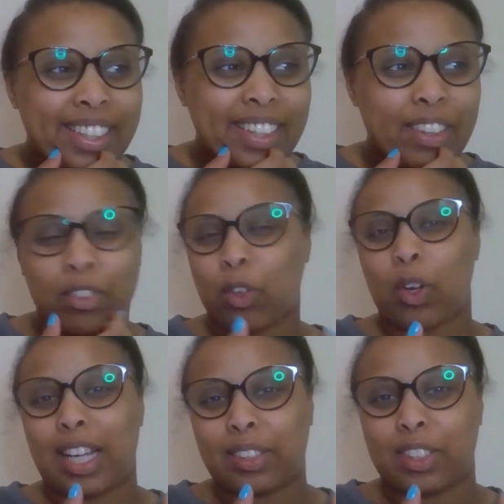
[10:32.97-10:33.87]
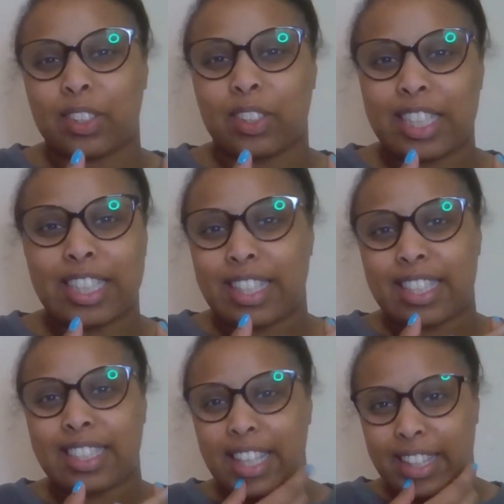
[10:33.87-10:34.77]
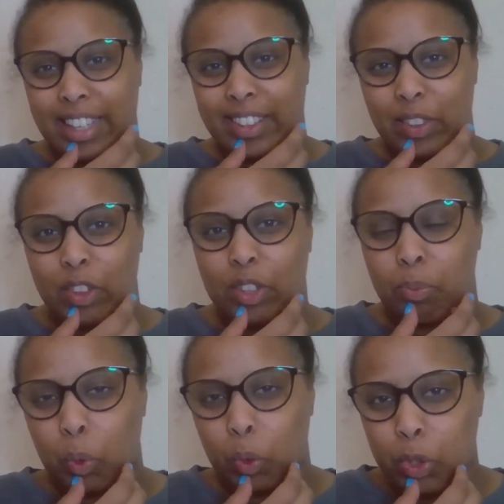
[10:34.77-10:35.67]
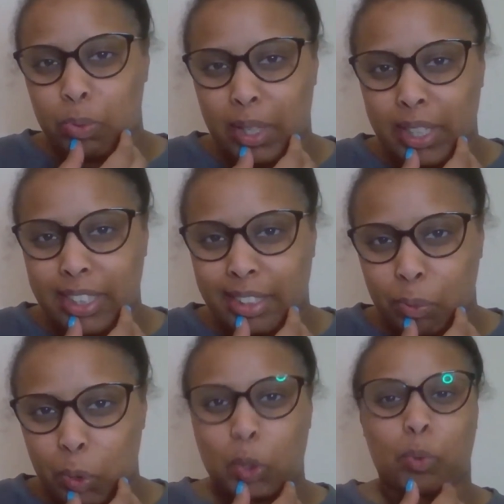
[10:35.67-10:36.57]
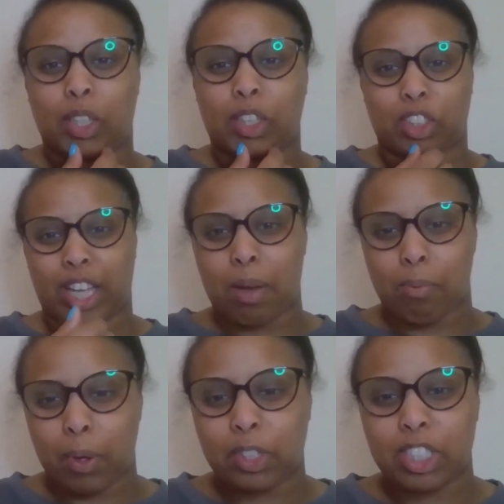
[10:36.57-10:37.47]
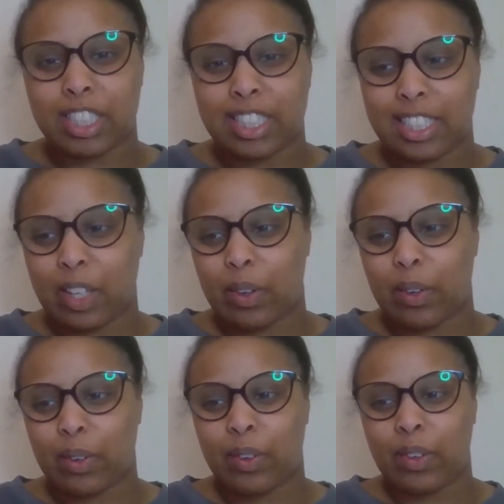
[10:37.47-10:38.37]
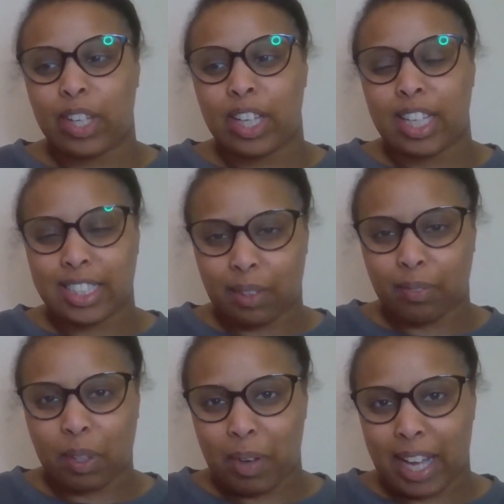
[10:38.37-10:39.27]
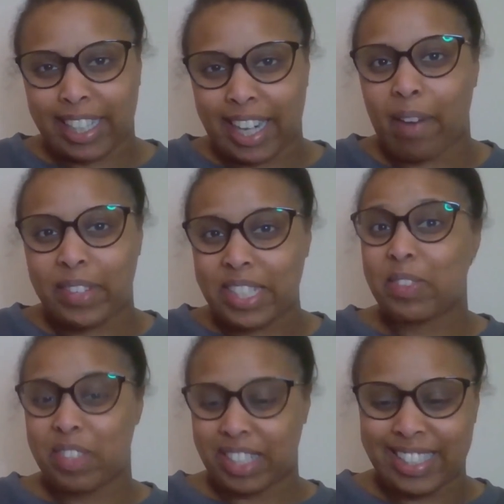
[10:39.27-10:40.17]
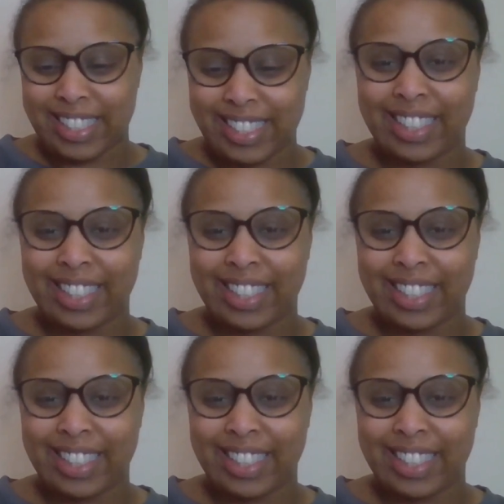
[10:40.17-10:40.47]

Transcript: You're not allowed to... Didn't they say that the more you spend in the mortal world, you get emotions, so... Is something bad gonna happen to Renji?